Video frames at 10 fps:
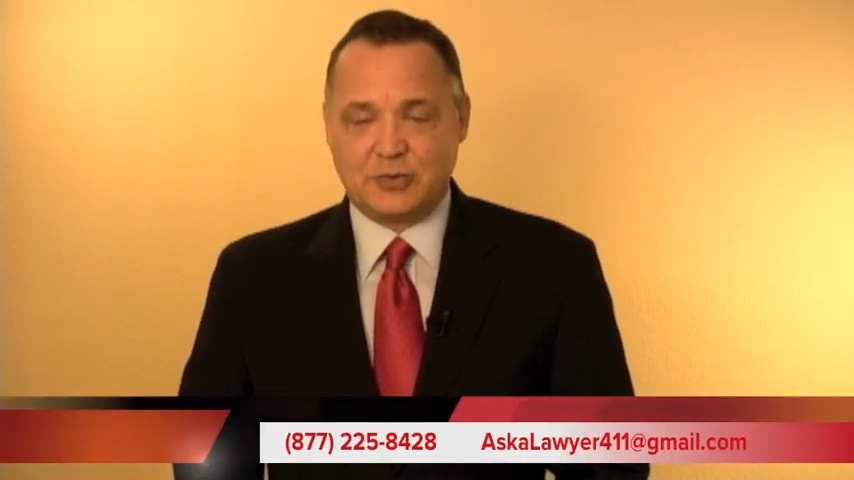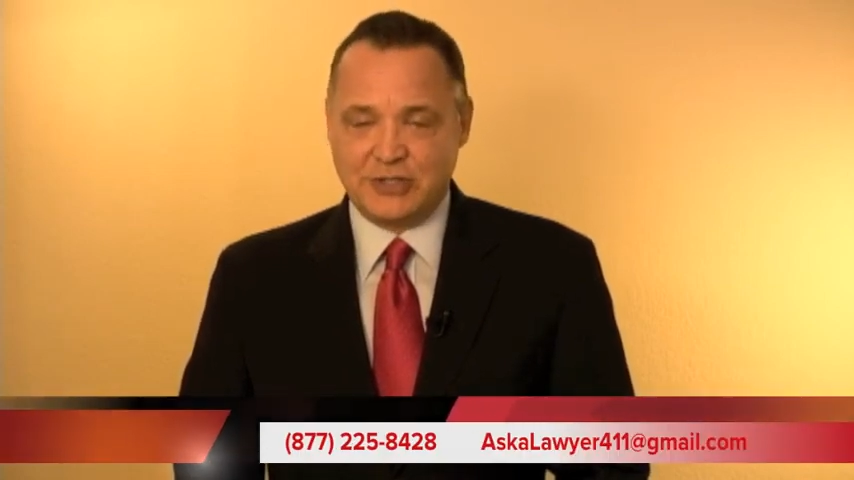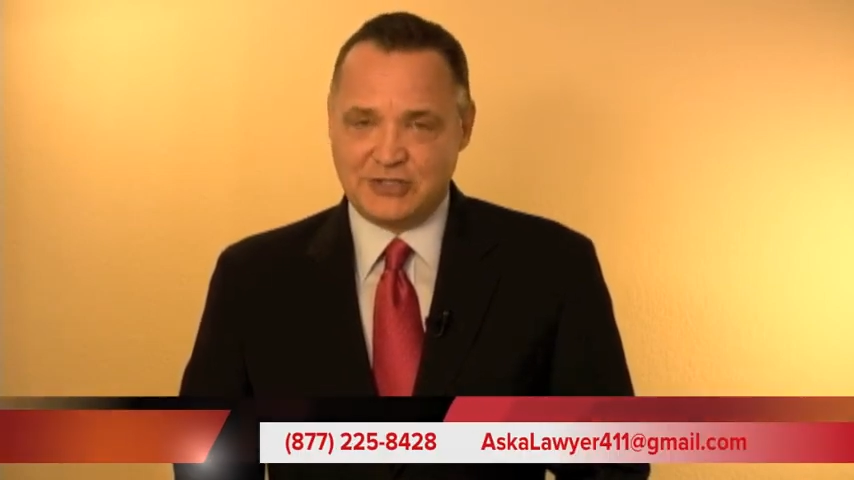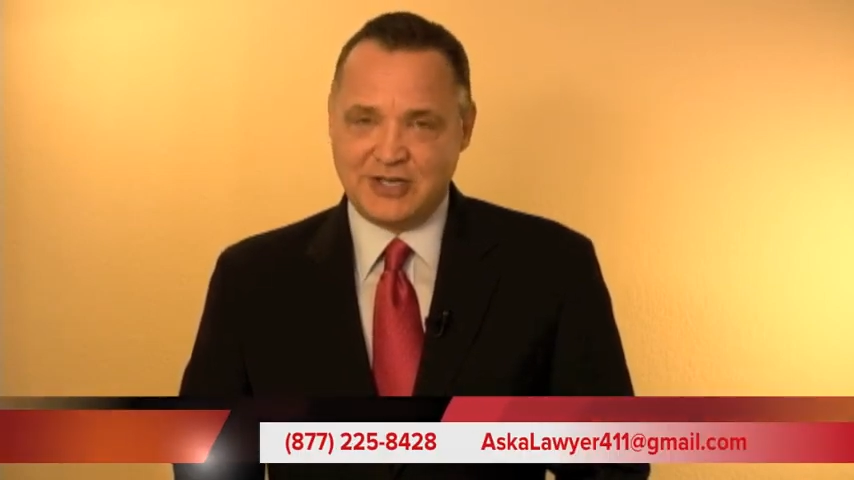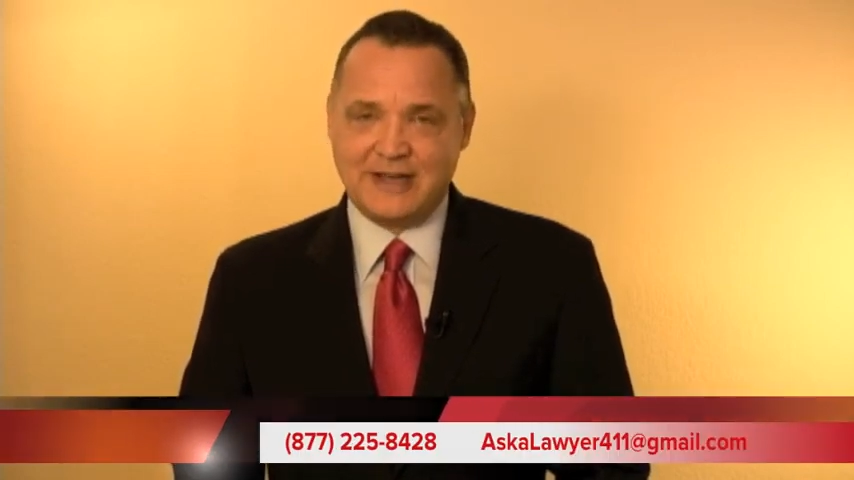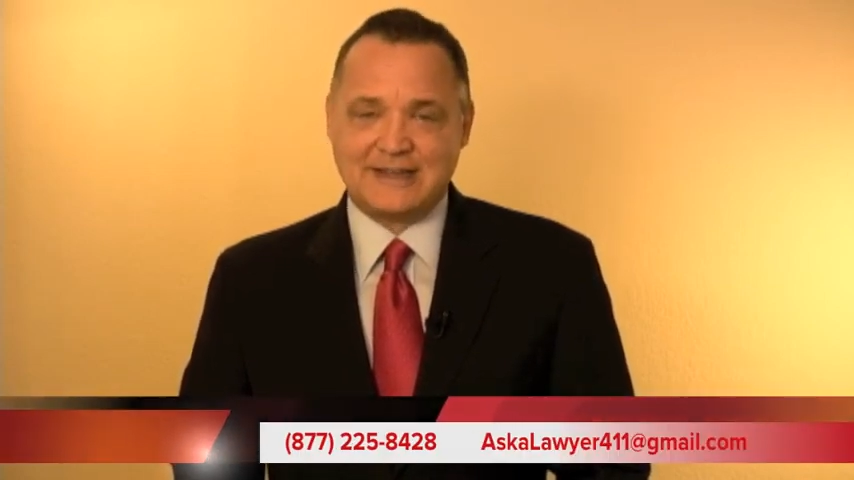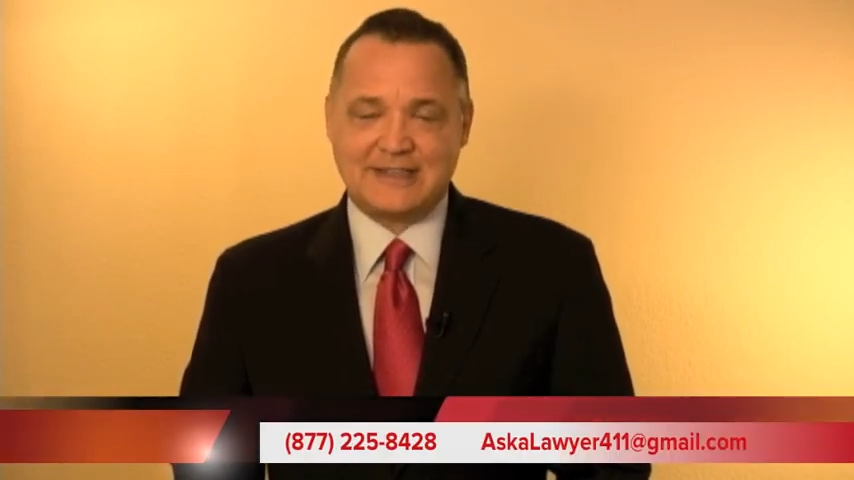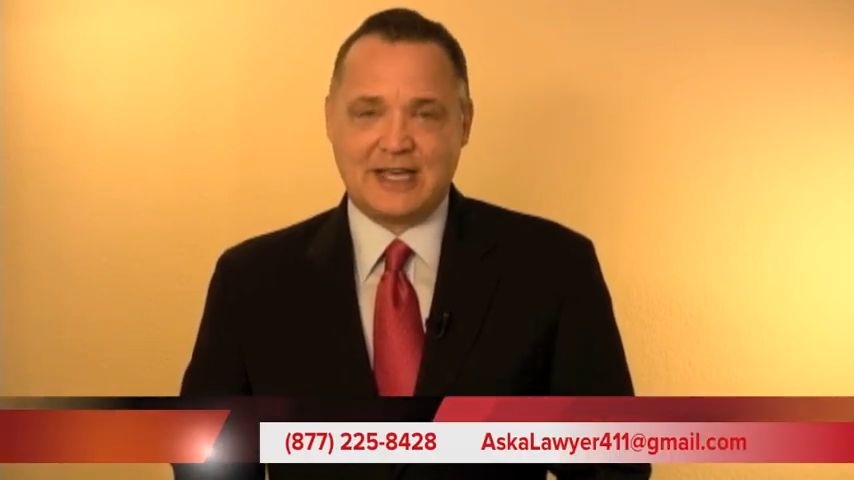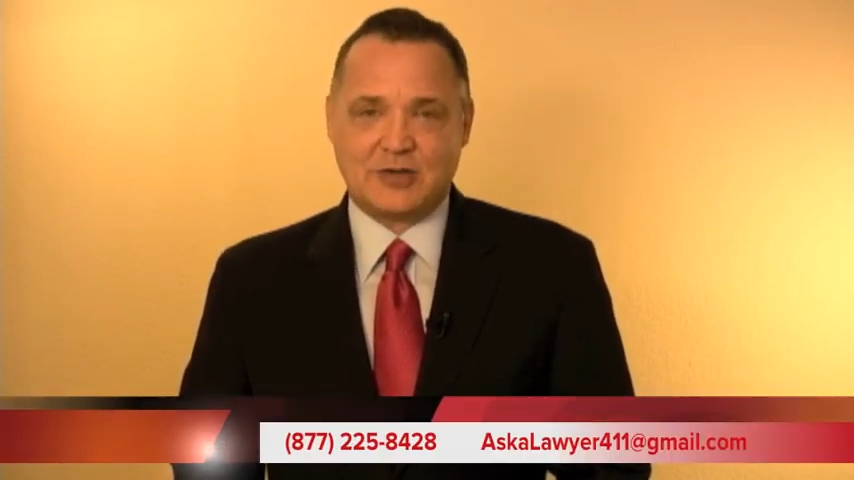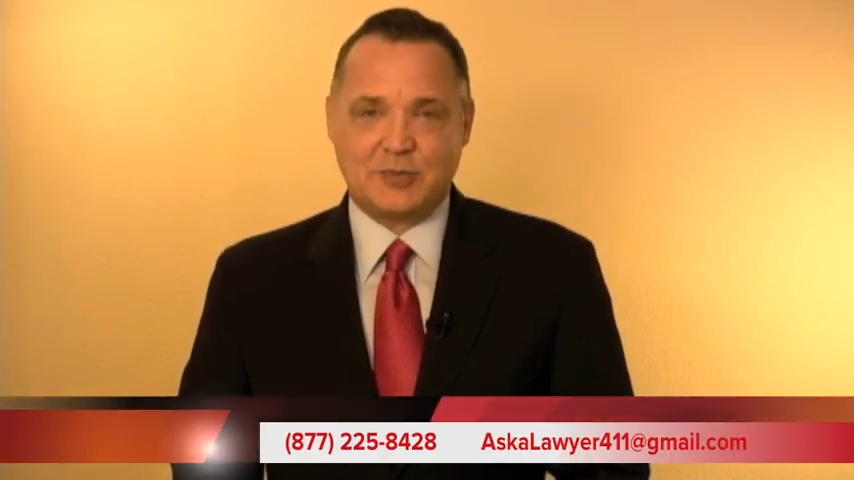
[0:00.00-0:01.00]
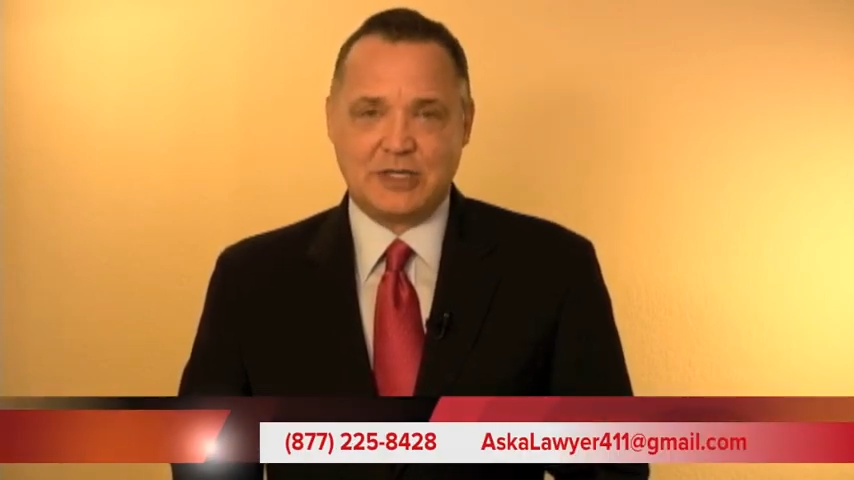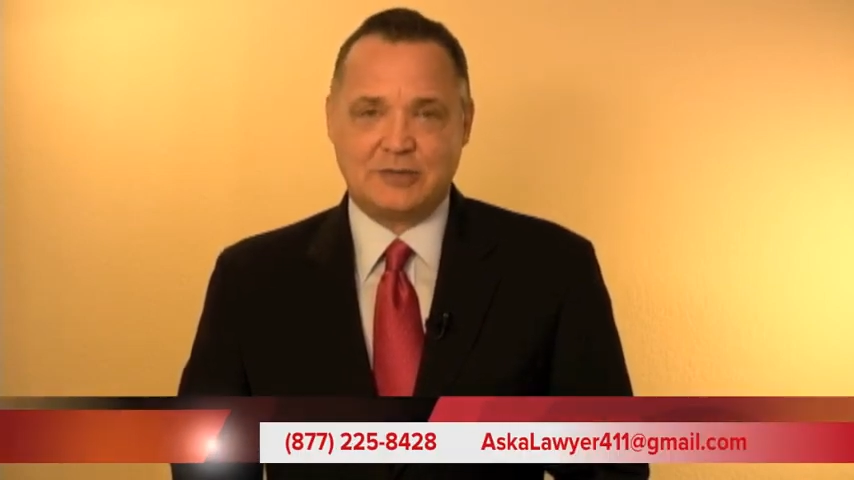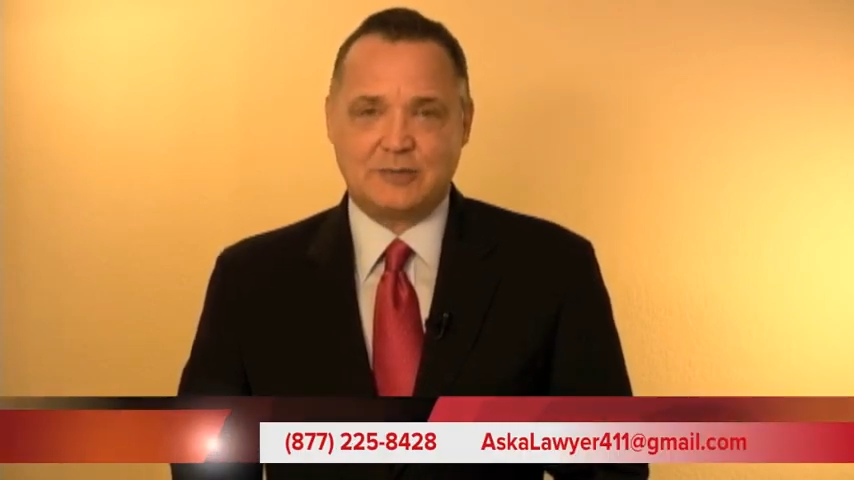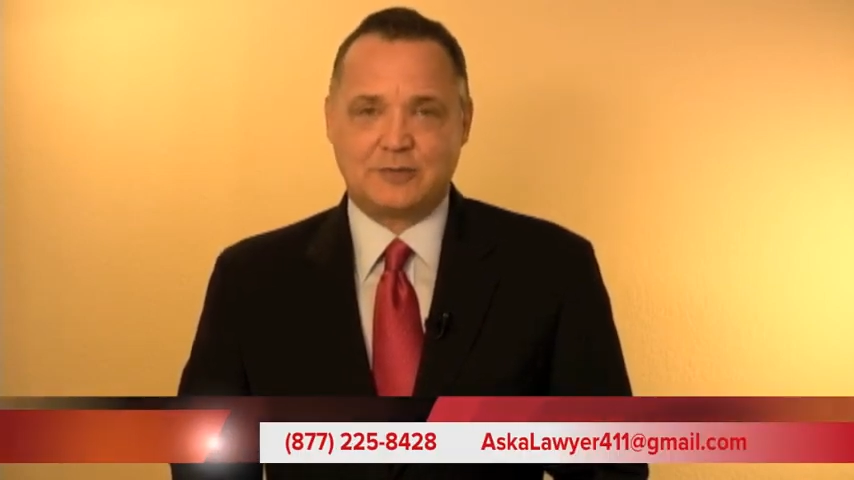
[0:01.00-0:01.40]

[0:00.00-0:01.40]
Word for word: please contact me